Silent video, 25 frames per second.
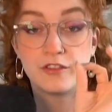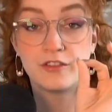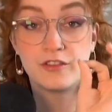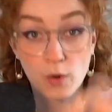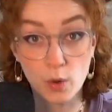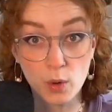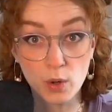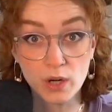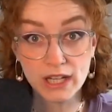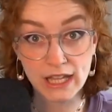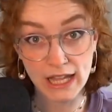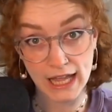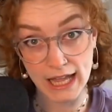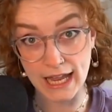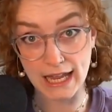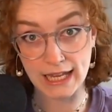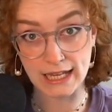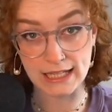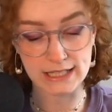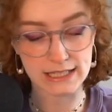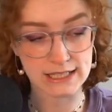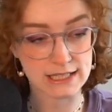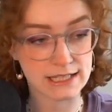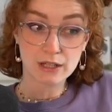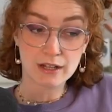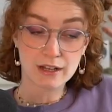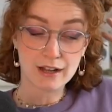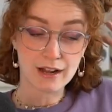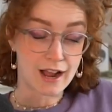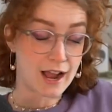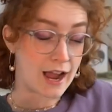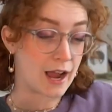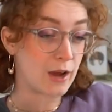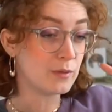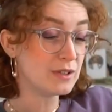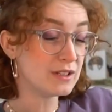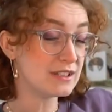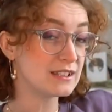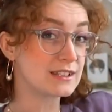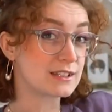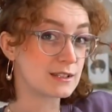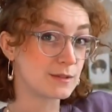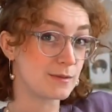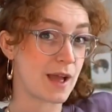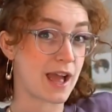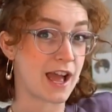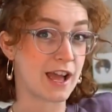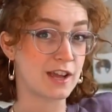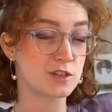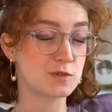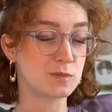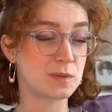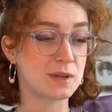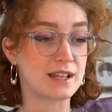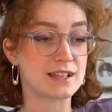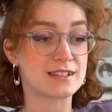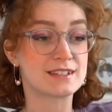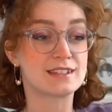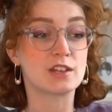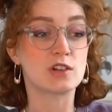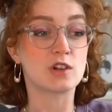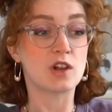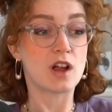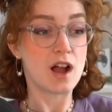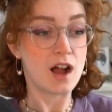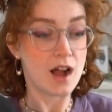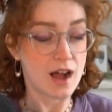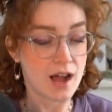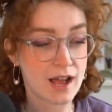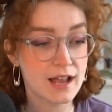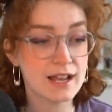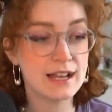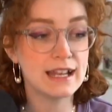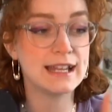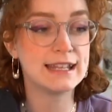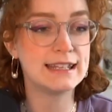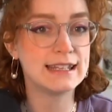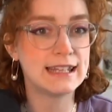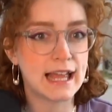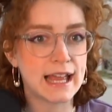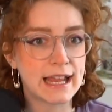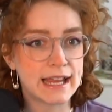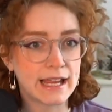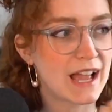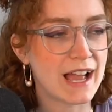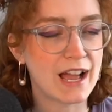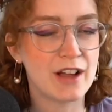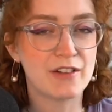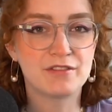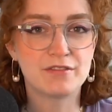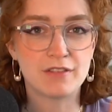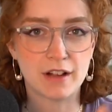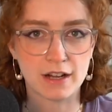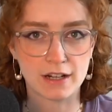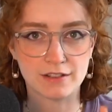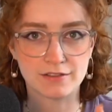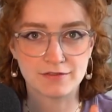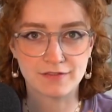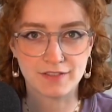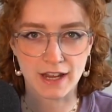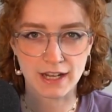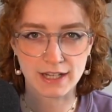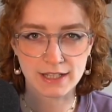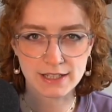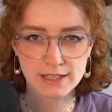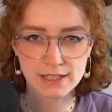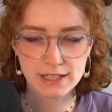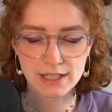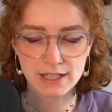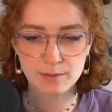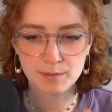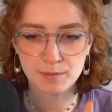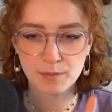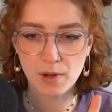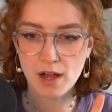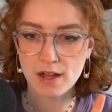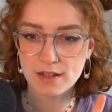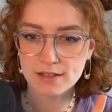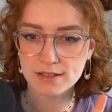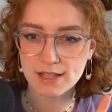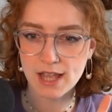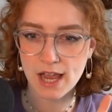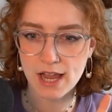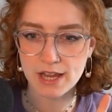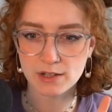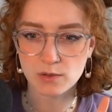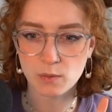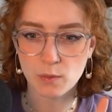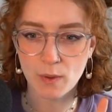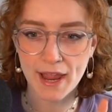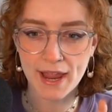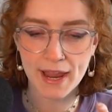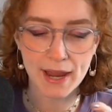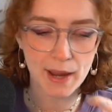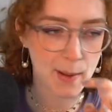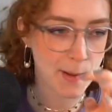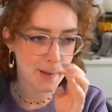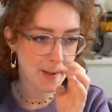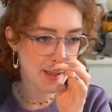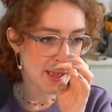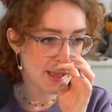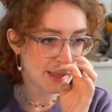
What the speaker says: Four kings. I would smash because they're hot in like a Final Fantasy boss kind of way.